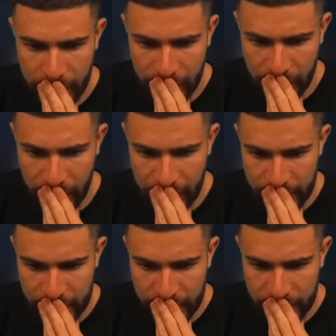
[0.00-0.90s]

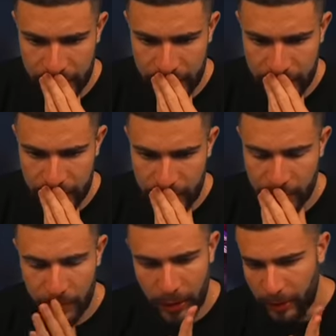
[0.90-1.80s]
Nice.
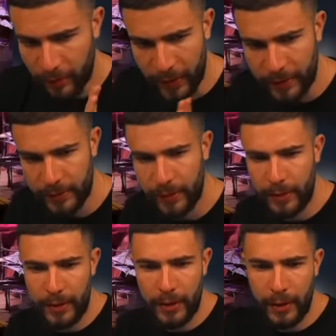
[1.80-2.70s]
Love that.
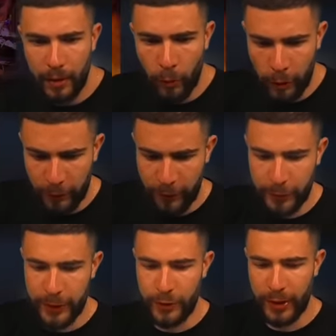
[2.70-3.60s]
One off for
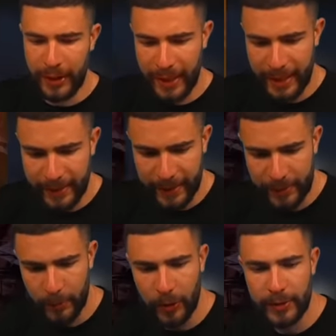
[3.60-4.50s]
each rig,
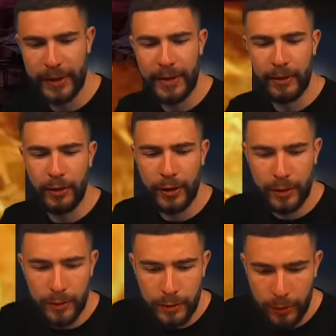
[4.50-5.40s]
8x multi.
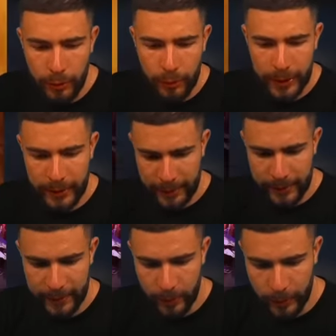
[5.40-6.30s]
Good wins can
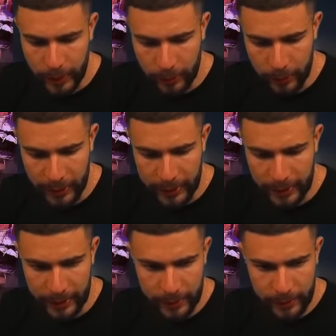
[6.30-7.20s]
still be good on
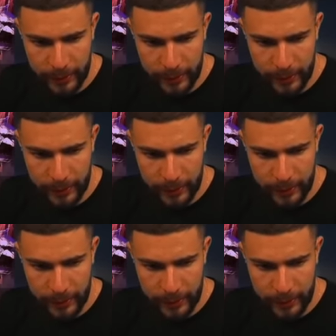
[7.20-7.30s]
8x.